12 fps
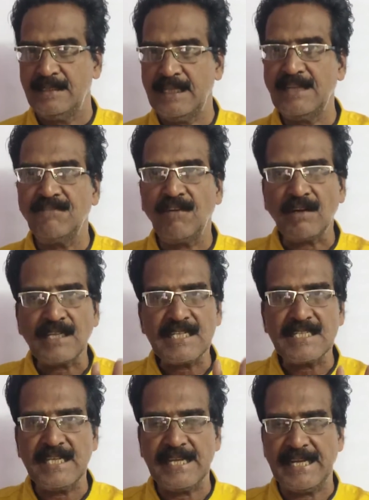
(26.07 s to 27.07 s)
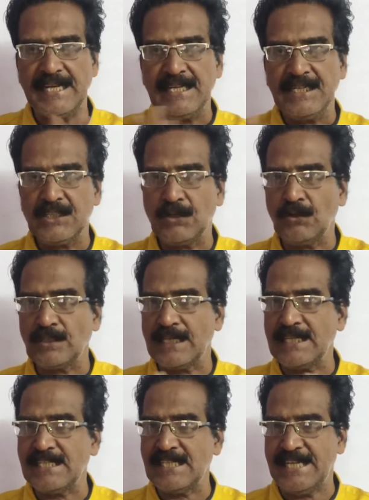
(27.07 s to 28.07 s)
Then what is the
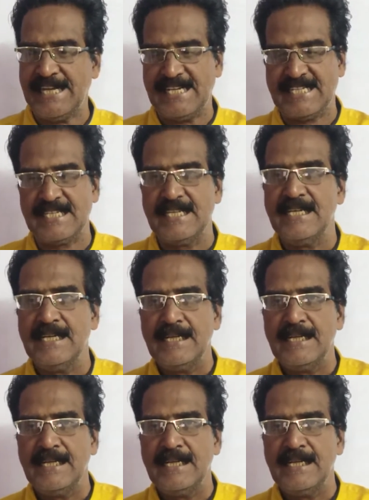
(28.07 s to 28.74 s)
total sales?